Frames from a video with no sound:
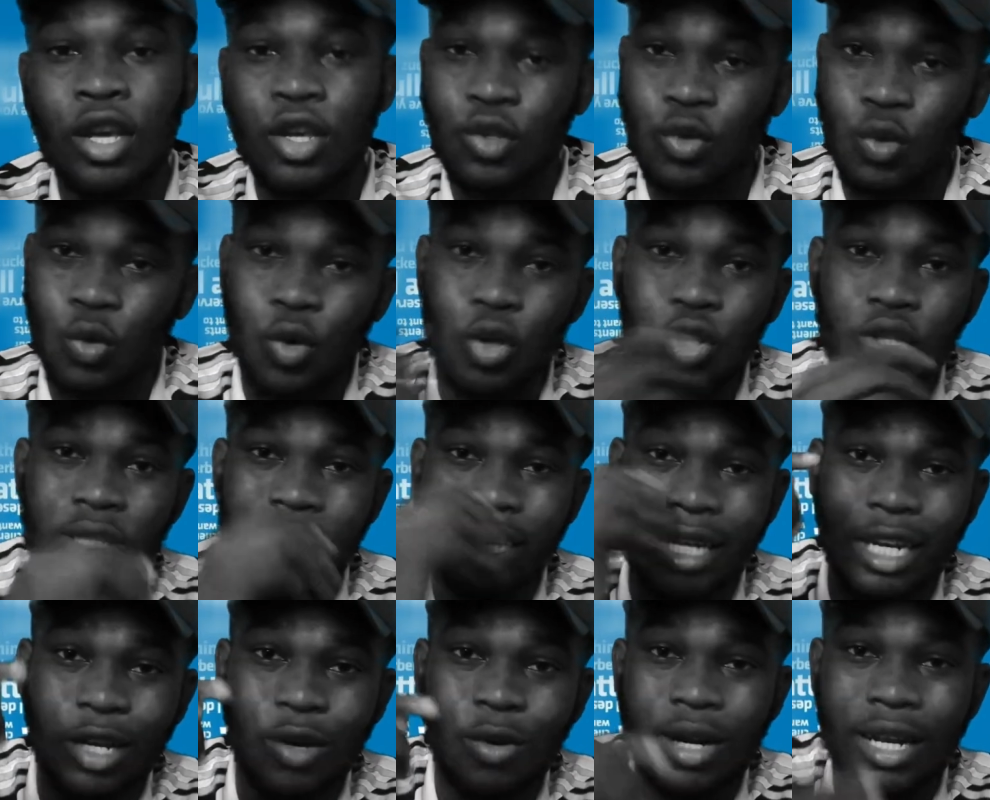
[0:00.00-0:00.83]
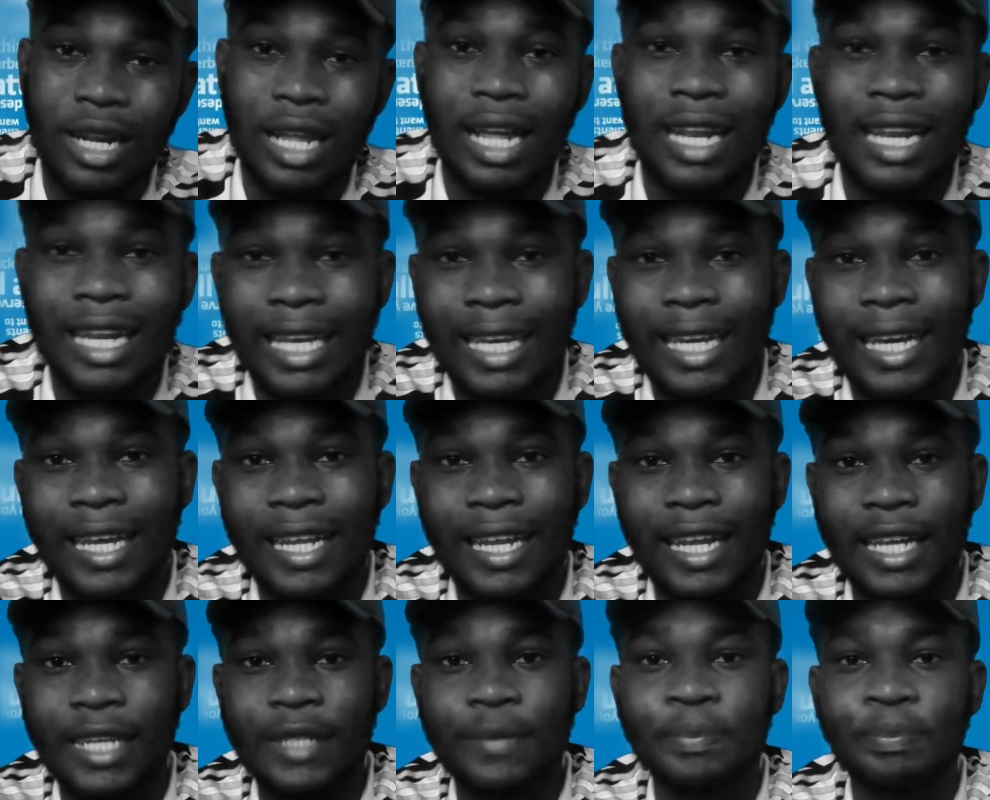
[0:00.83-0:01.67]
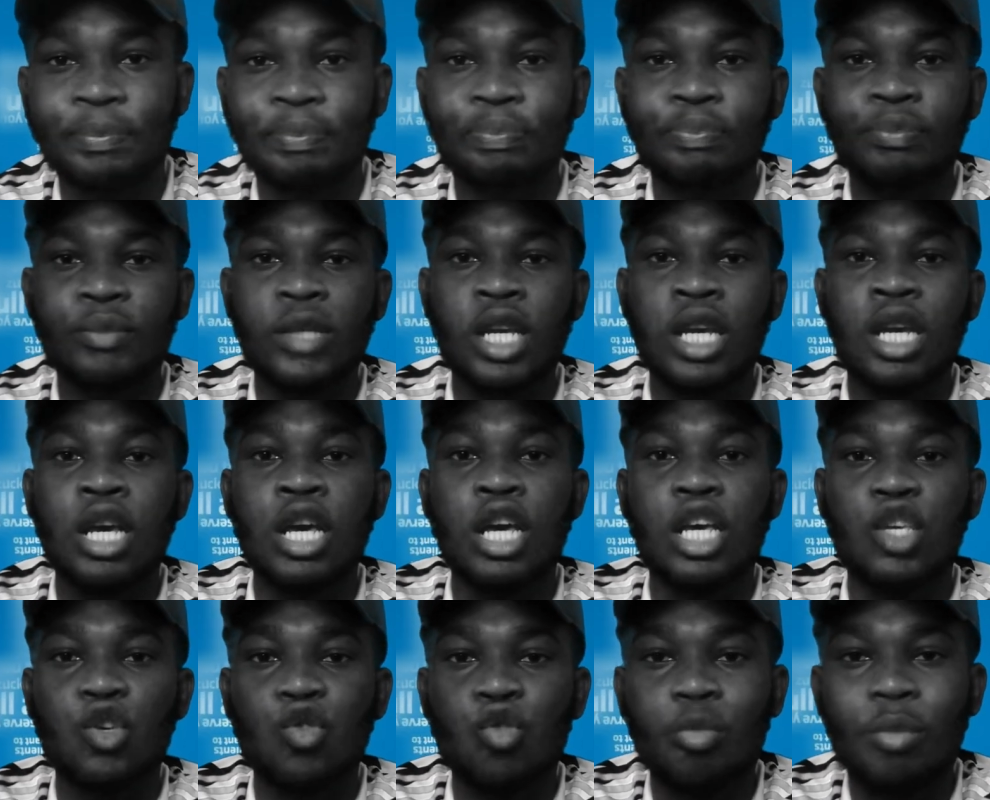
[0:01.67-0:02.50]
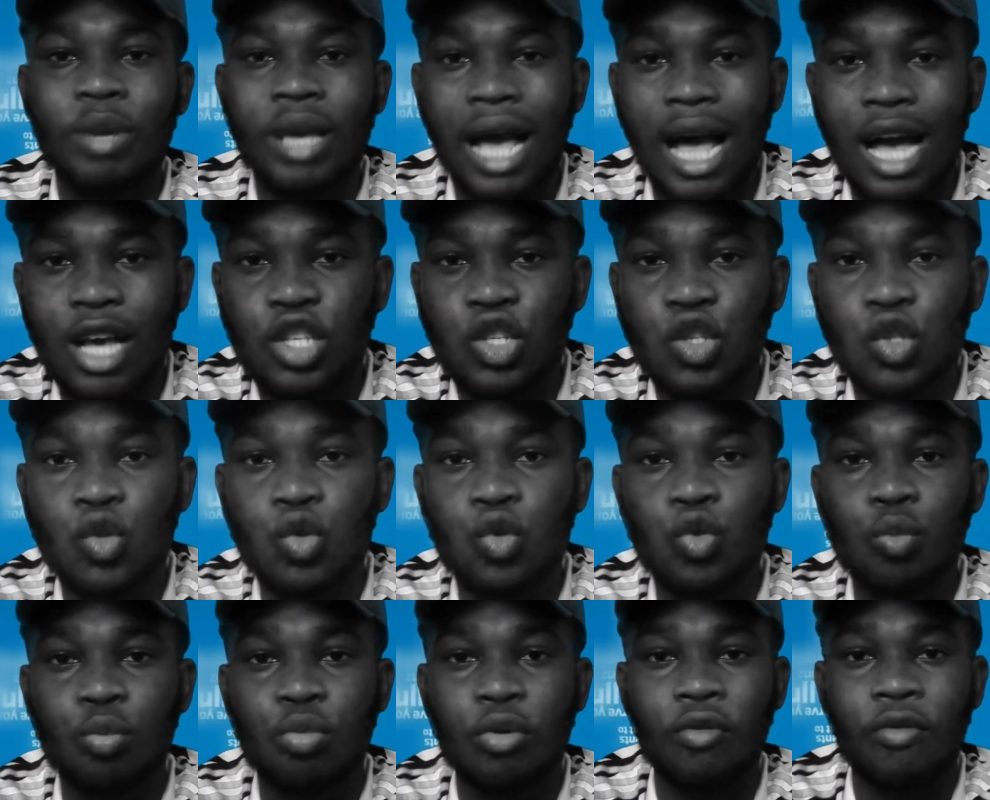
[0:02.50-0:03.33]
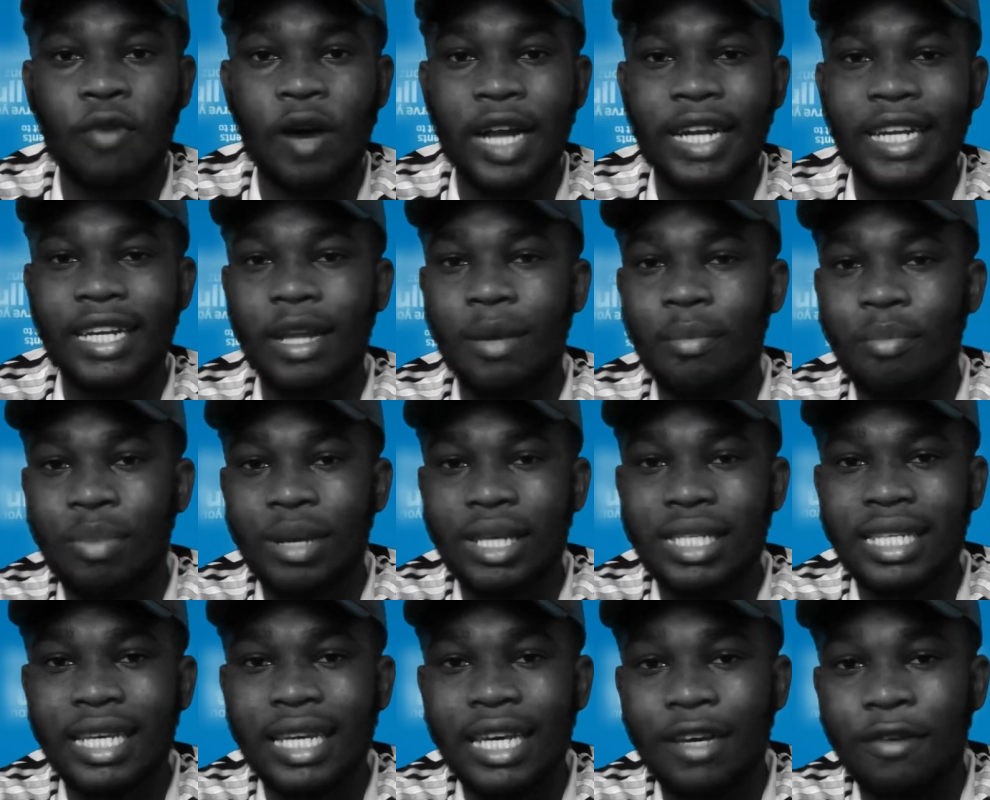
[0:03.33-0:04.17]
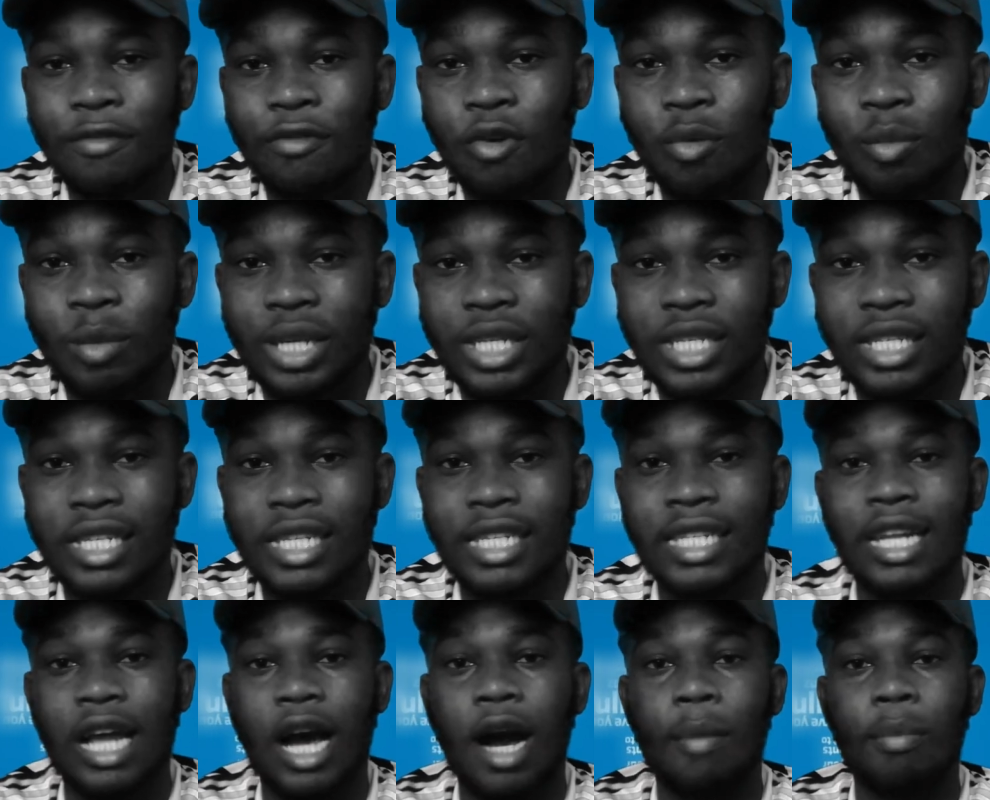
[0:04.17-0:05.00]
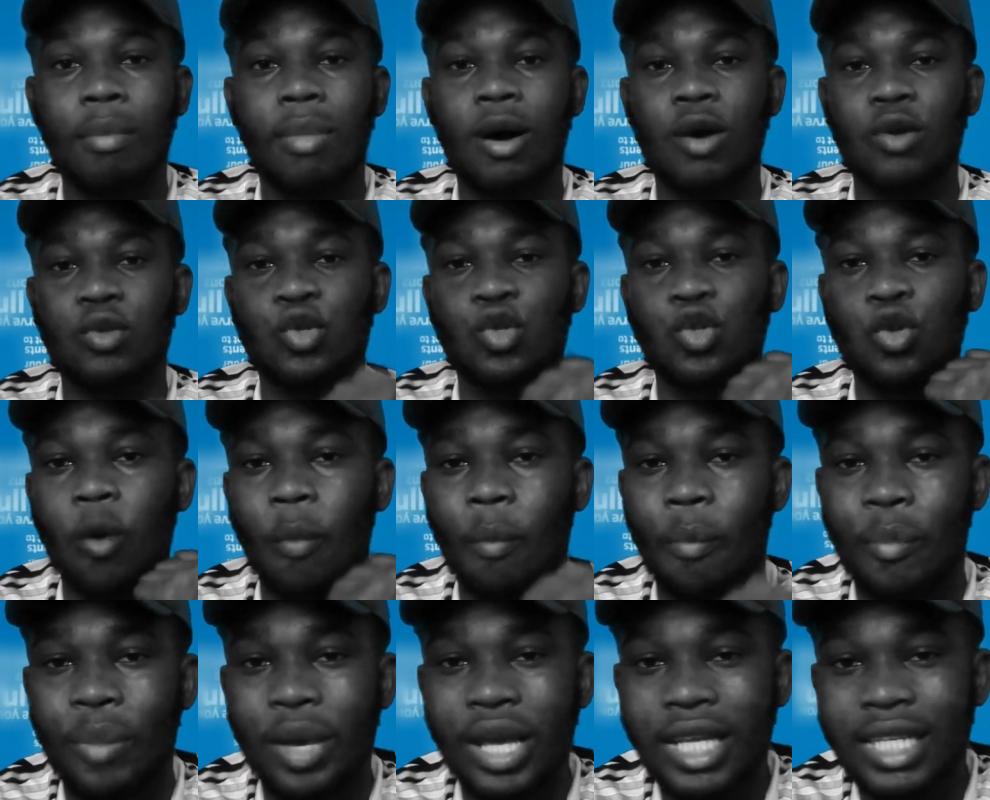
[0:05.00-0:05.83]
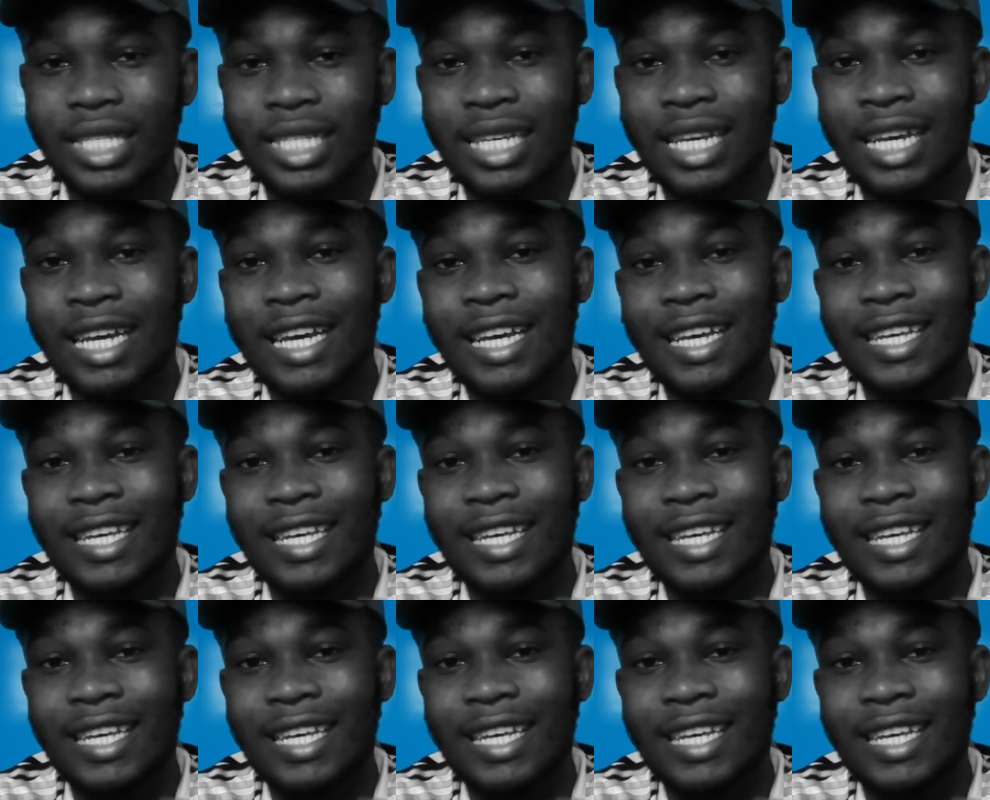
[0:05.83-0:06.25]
So go to click on that link and then you will be asked to provide the basic information about your page,